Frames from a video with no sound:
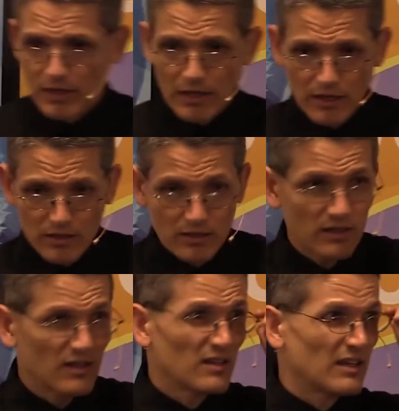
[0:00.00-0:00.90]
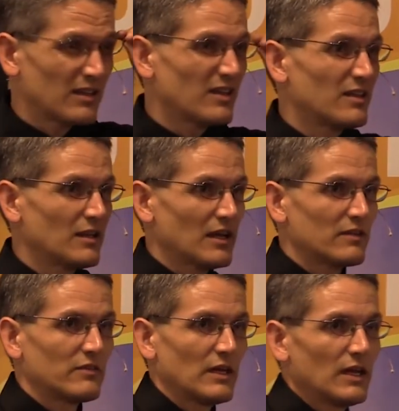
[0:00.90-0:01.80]
And then the next
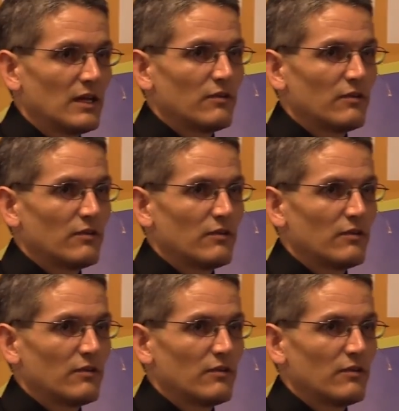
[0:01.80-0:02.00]
day,